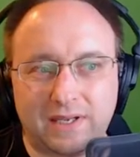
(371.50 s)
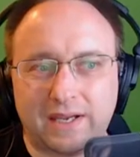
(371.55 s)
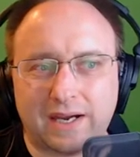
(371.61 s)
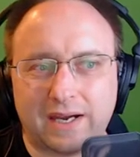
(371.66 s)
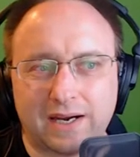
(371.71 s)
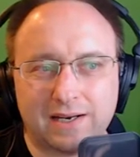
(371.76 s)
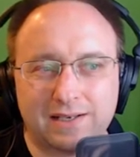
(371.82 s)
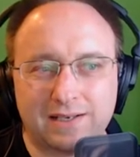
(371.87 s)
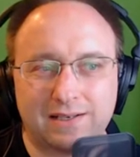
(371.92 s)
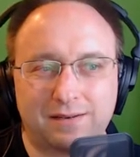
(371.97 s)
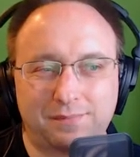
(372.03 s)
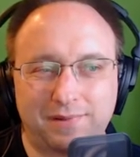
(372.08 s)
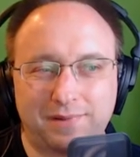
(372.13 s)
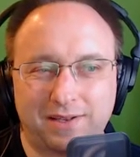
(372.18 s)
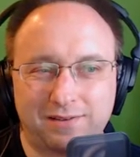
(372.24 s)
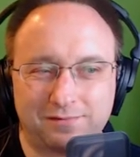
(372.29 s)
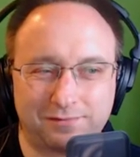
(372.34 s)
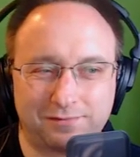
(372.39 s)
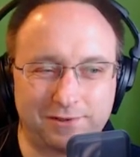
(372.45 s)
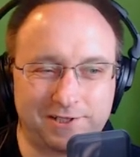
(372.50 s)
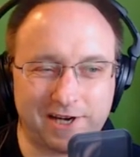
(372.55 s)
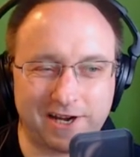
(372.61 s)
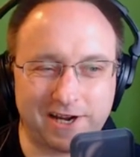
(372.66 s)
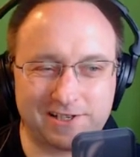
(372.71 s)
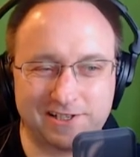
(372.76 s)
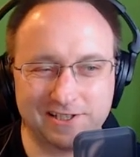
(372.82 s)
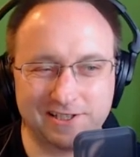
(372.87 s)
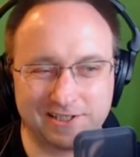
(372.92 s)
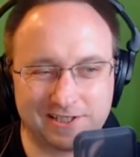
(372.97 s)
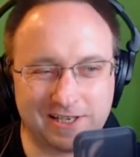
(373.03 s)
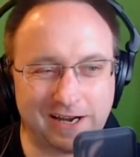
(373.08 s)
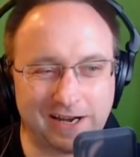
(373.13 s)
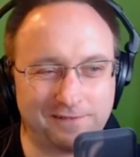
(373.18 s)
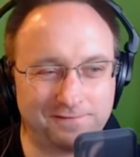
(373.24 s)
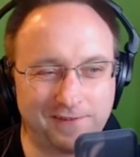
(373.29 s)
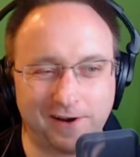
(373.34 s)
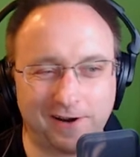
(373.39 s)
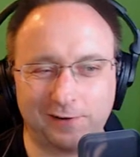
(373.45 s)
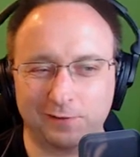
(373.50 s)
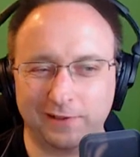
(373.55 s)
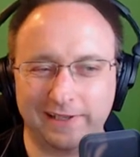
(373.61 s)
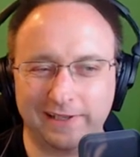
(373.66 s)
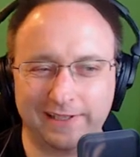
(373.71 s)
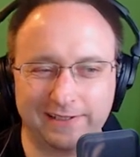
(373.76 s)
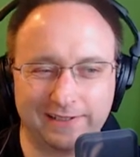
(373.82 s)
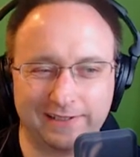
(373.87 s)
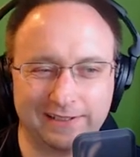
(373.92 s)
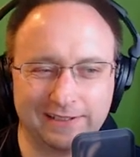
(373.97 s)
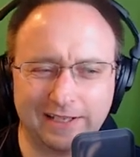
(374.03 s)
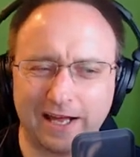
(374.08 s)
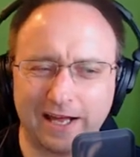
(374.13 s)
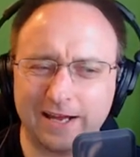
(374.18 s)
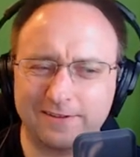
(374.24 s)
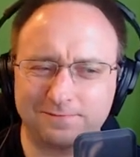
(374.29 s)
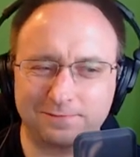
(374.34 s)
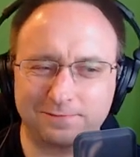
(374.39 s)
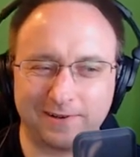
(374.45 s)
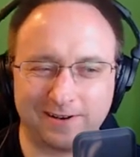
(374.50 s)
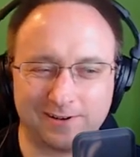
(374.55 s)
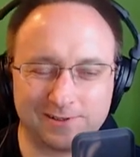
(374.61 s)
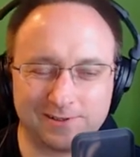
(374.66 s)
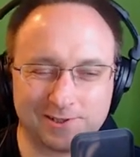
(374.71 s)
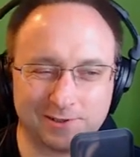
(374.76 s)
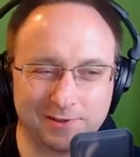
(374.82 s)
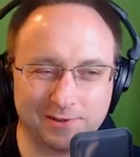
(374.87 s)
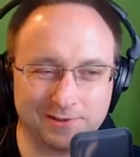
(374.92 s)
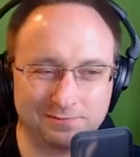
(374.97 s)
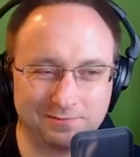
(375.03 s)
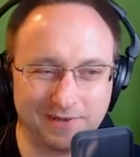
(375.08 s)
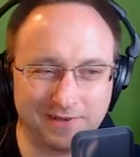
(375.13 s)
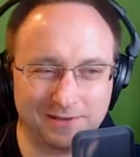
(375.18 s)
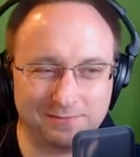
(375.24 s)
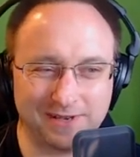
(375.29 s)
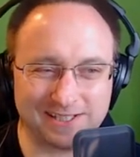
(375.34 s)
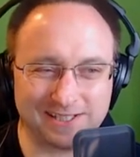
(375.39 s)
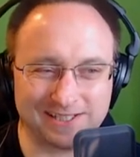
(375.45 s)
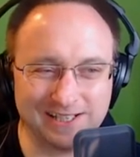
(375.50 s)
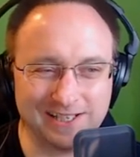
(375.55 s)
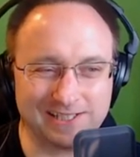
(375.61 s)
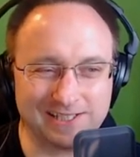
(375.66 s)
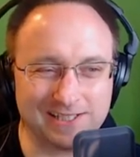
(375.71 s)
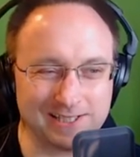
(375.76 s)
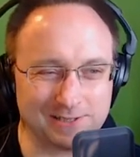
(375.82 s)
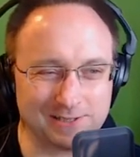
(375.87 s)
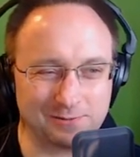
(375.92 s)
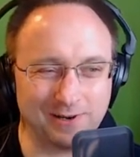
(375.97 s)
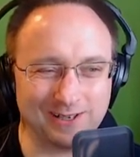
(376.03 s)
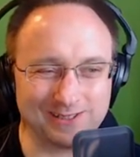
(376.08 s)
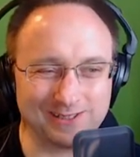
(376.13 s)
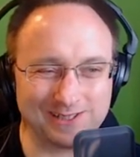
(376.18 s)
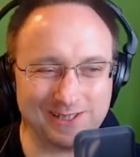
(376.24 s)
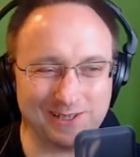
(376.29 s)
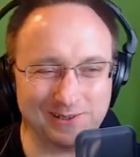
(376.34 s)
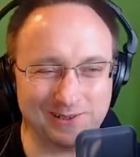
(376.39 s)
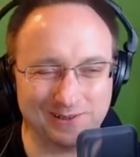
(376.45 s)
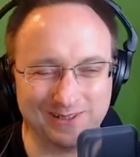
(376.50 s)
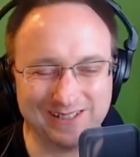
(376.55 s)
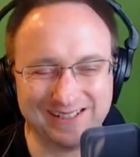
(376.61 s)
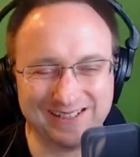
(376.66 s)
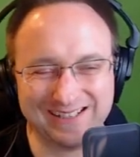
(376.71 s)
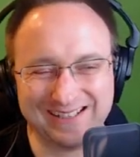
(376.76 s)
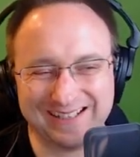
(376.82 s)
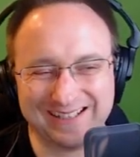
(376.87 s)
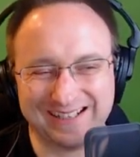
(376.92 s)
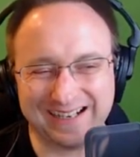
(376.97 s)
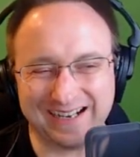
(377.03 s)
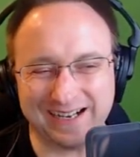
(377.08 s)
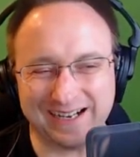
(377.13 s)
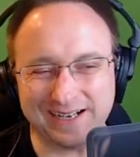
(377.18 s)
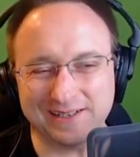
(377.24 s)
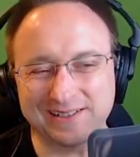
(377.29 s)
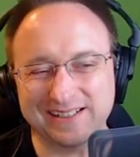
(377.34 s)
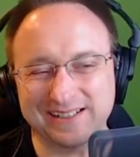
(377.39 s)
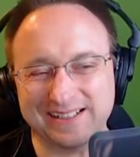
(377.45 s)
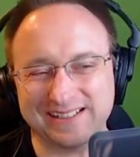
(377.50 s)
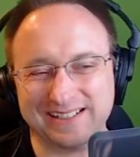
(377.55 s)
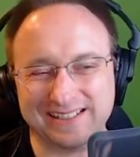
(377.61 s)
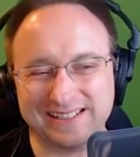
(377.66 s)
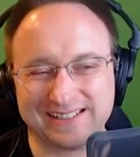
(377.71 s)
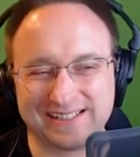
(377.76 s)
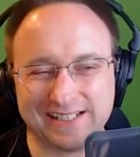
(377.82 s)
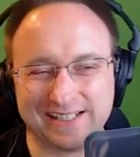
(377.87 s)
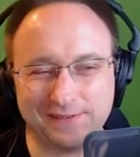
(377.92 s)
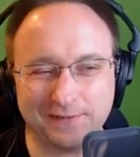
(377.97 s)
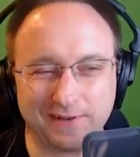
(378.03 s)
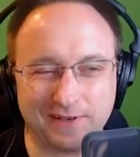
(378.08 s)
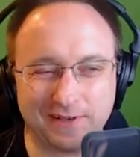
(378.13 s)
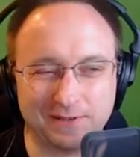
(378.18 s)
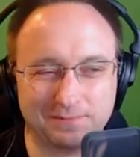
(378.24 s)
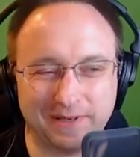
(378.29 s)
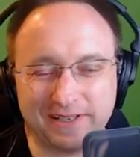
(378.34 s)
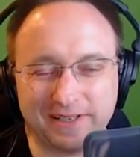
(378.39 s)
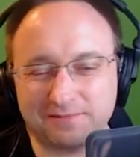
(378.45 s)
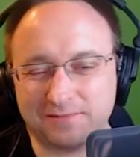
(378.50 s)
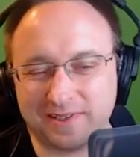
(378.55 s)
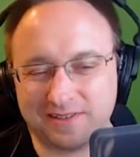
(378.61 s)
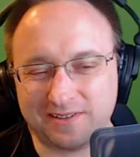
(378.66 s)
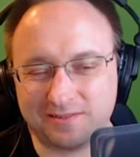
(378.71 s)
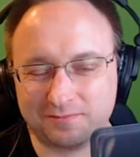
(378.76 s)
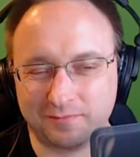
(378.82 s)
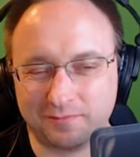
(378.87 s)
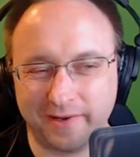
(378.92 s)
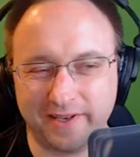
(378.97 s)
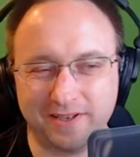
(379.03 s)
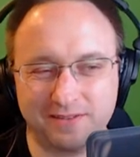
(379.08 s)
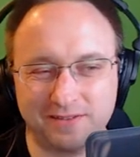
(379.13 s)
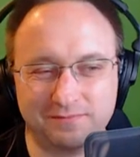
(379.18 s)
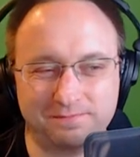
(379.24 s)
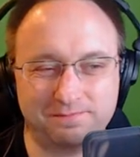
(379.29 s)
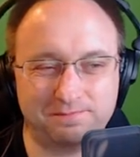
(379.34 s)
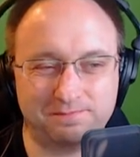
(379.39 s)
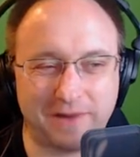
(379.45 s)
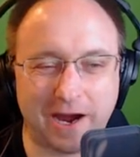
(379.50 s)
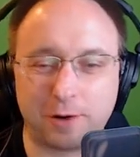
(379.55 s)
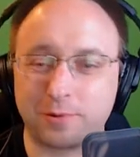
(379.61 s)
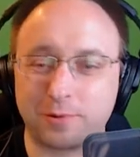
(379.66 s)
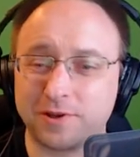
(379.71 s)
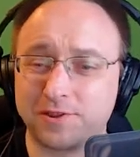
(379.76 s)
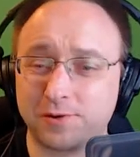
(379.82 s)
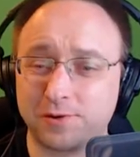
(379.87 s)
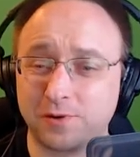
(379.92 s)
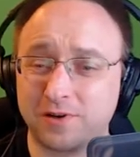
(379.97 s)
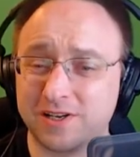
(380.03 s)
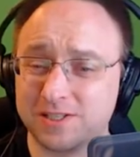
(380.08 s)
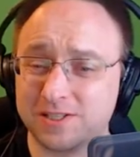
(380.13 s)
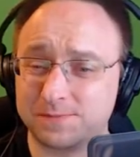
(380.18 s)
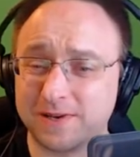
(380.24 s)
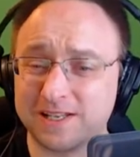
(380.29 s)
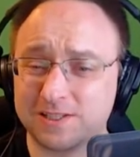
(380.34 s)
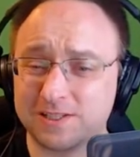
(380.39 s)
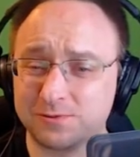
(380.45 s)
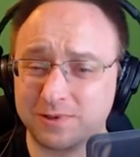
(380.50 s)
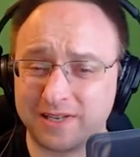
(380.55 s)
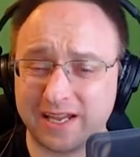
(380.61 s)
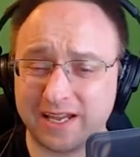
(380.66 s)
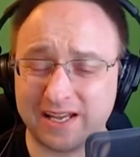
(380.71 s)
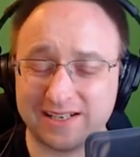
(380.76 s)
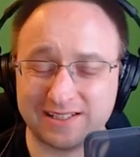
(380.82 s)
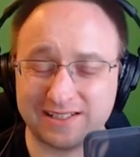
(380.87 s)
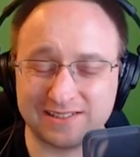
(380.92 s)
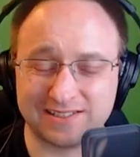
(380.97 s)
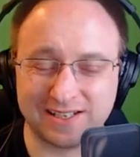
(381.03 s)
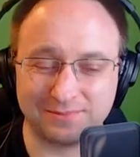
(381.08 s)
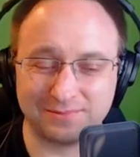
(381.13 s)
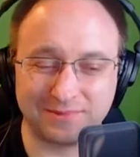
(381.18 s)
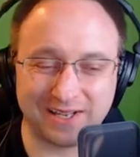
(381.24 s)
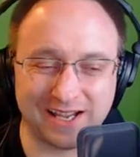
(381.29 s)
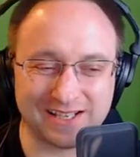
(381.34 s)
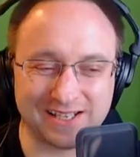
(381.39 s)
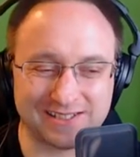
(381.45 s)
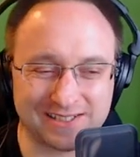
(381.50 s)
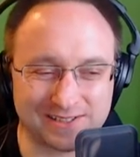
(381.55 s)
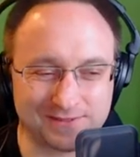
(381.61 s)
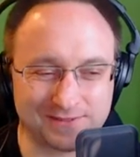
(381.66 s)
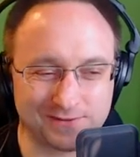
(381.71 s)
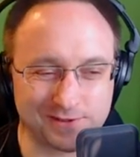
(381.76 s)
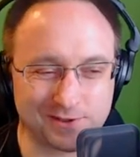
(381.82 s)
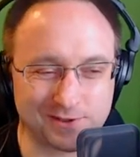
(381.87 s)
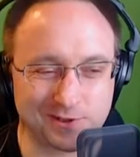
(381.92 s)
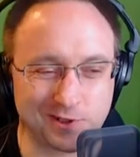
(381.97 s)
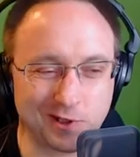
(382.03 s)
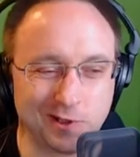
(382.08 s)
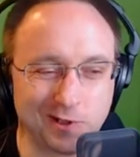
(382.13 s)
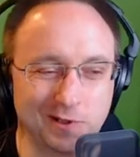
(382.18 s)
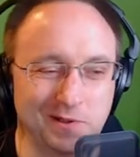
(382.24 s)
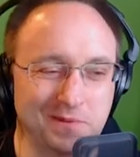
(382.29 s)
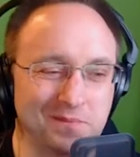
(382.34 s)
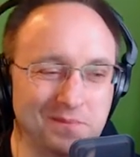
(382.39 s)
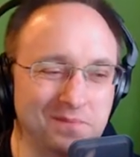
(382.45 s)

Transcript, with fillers: Yeah, I mean, rejection's tough, not only in, in life, but also in, in business as well, too. Uh, it's difficult, but we, we power through it as best we can in some cases, for sure.